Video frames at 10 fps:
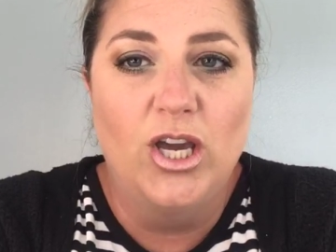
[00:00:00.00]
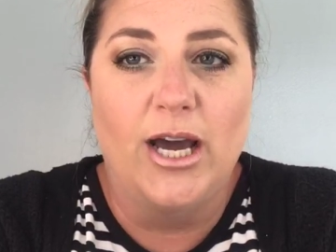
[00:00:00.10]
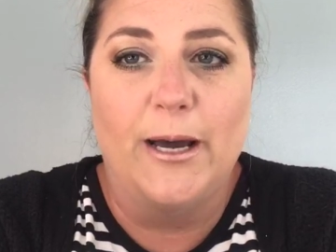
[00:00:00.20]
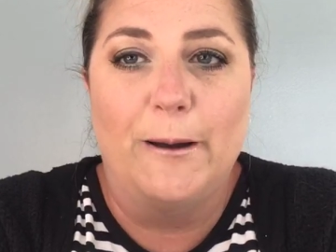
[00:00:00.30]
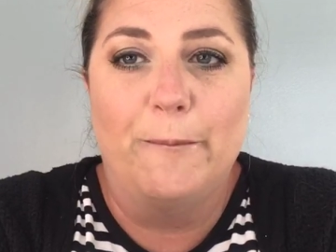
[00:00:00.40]

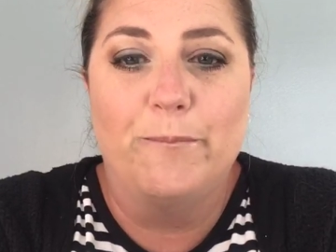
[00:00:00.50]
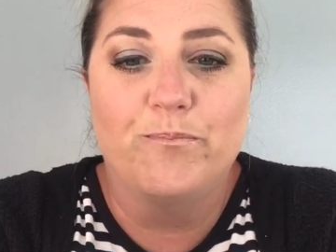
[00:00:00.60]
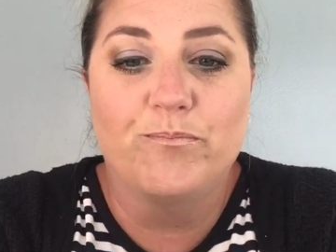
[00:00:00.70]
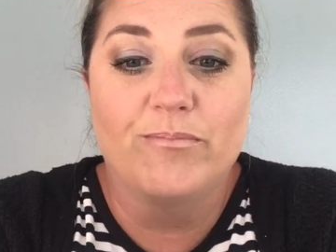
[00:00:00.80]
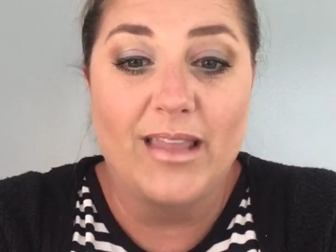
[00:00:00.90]
And
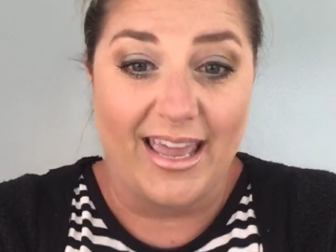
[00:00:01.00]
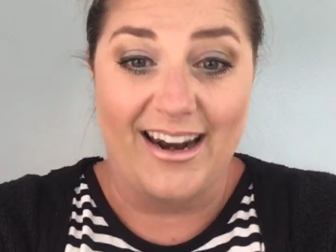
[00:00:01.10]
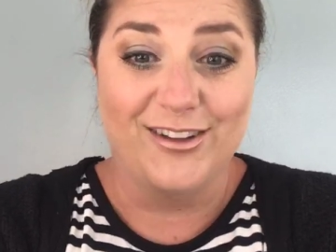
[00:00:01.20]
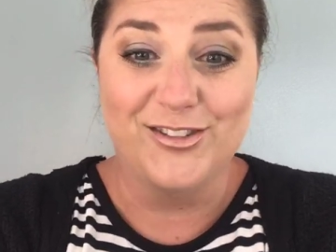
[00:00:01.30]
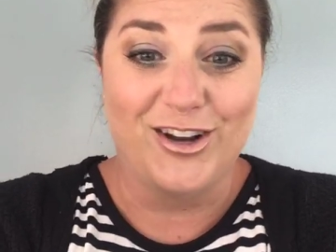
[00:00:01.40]

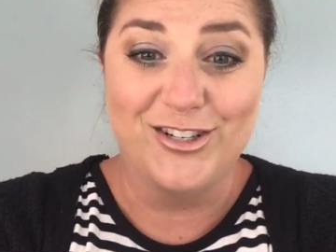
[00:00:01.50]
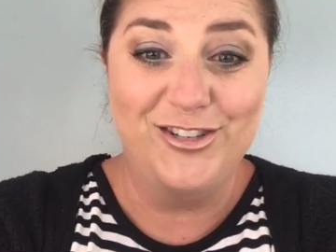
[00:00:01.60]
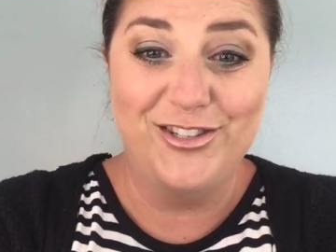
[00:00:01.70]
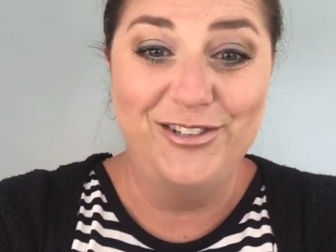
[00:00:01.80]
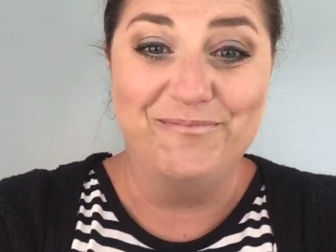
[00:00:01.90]
I'll talk to you
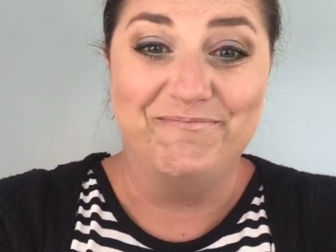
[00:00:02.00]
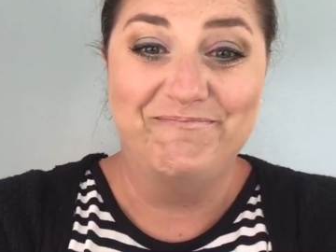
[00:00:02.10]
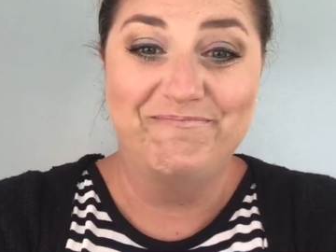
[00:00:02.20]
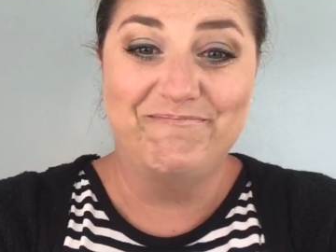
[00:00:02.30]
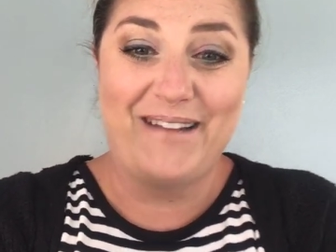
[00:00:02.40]
soon.
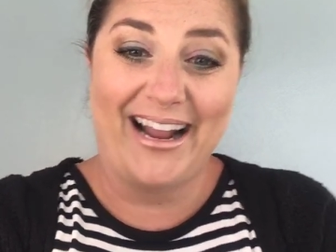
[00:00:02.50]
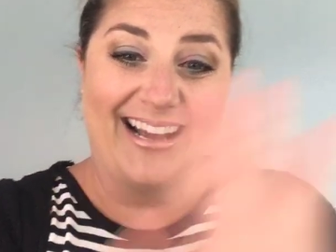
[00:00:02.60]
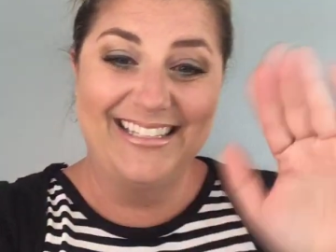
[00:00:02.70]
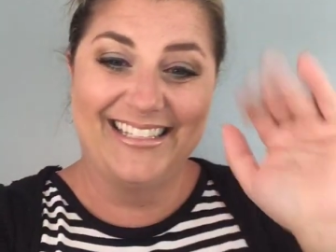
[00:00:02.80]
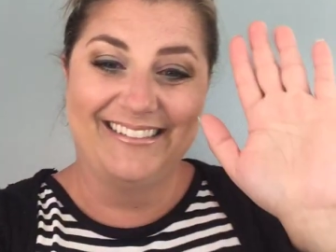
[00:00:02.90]
Bye, guys.